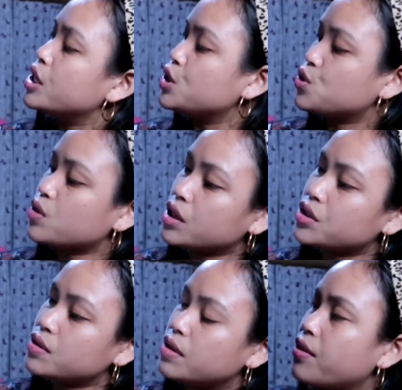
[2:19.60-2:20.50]

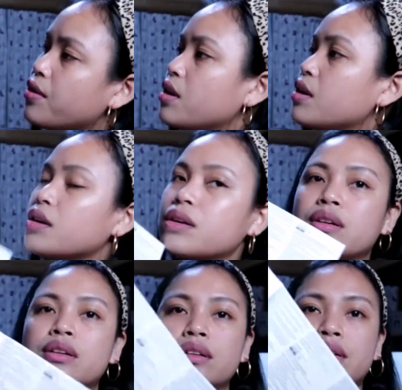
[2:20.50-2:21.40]
instruction, I think.
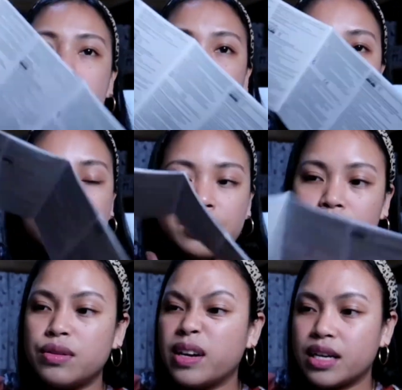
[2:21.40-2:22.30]
I
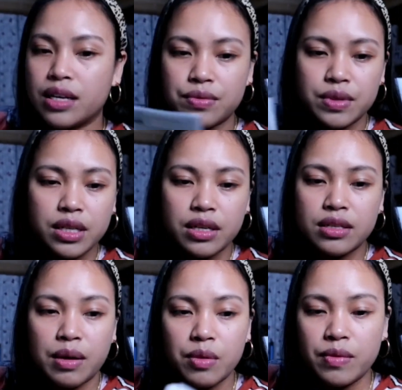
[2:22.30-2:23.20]
don't know, I can't read it.
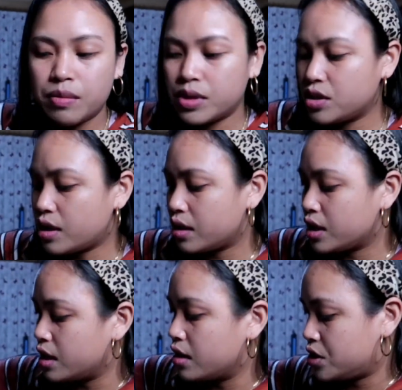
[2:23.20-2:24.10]
Some of them is not
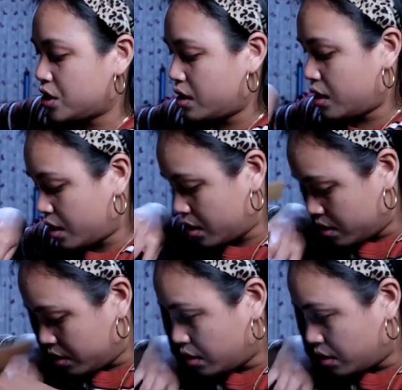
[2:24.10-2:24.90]
English anyway.